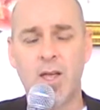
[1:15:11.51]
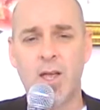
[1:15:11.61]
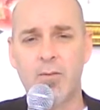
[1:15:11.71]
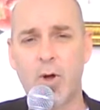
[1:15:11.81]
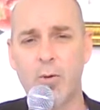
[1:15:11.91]

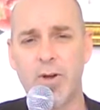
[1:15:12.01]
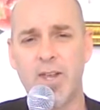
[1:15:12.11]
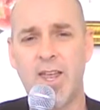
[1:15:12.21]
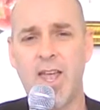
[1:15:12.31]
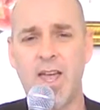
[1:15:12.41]
have already
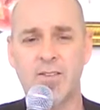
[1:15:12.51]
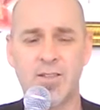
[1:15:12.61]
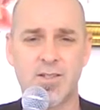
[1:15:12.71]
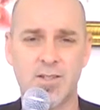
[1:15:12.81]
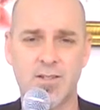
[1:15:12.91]
had.
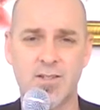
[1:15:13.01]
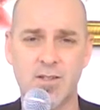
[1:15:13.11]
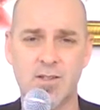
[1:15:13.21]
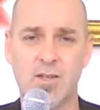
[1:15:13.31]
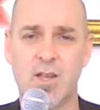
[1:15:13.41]
This is
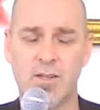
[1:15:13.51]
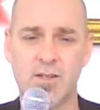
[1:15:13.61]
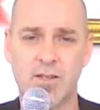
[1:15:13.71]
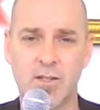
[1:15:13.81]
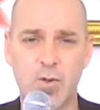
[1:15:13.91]
the, I
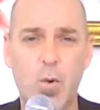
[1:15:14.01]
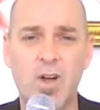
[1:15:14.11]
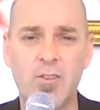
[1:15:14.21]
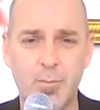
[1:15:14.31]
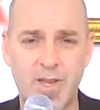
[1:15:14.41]
think, the
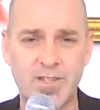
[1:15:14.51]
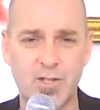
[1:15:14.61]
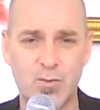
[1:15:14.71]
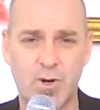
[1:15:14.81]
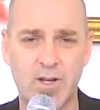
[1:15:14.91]
12th
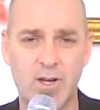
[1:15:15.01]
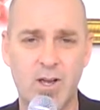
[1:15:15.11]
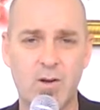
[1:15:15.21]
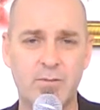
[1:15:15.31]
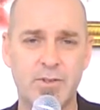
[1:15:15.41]
message right
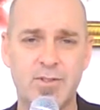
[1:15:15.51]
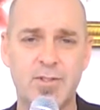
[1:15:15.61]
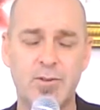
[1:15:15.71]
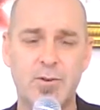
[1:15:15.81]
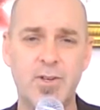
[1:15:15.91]
now of this
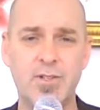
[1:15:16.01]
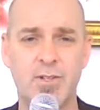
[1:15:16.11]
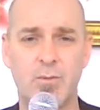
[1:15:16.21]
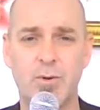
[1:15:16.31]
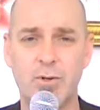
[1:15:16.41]
series
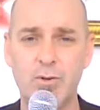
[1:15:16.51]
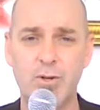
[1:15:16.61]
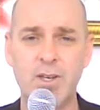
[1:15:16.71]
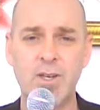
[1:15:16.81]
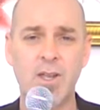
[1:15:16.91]
that we're
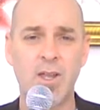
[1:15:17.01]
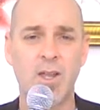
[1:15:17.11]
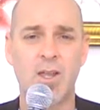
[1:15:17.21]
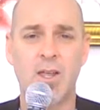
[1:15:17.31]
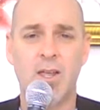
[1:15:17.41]
doing.
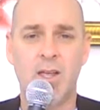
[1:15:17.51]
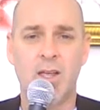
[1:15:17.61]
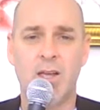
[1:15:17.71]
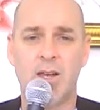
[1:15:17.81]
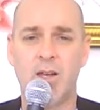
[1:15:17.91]

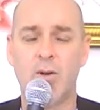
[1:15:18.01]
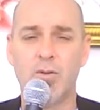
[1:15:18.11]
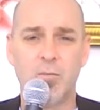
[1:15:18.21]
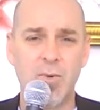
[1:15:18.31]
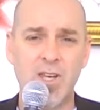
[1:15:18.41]
And I know
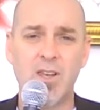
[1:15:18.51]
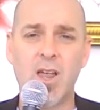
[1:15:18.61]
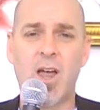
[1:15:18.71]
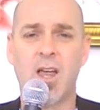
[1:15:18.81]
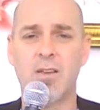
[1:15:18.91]
that many
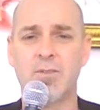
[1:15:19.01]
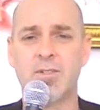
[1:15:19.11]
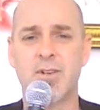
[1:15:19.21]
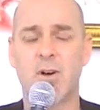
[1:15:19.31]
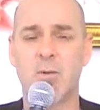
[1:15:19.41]

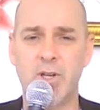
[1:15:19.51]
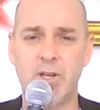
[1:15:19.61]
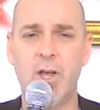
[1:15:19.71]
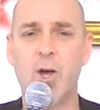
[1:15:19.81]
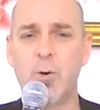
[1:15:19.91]
lives are being
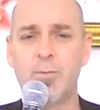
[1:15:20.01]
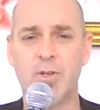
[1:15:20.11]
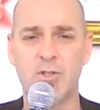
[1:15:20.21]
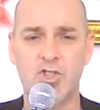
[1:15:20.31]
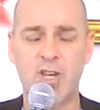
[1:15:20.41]
helped
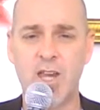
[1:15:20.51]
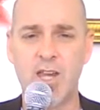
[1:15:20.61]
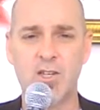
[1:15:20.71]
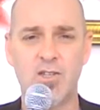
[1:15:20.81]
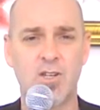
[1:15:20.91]
and
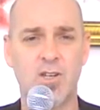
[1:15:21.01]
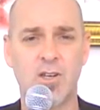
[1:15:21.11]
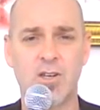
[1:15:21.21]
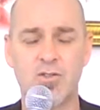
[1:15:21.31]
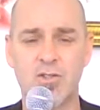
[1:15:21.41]
changed, and
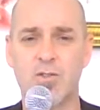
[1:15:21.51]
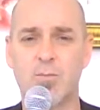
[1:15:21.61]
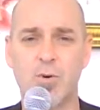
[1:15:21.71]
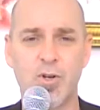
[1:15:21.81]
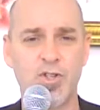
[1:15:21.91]
just
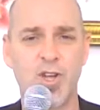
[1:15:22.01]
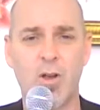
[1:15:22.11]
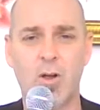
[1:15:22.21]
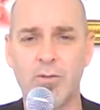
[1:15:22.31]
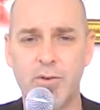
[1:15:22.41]
appreciate
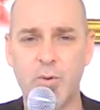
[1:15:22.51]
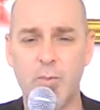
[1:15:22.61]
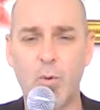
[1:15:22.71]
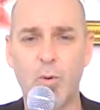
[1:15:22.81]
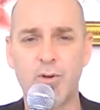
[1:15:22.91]
all the
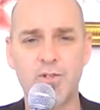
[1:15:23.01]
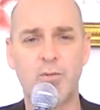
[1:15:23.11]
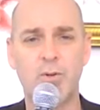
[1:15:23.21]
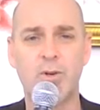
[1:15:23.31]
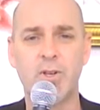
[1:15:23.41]
reports that
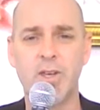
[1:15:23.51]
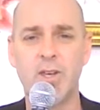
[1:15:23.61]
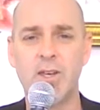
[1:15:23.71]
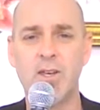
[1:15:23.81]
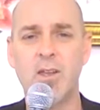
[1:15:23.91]
we are
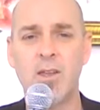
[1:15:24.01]
getting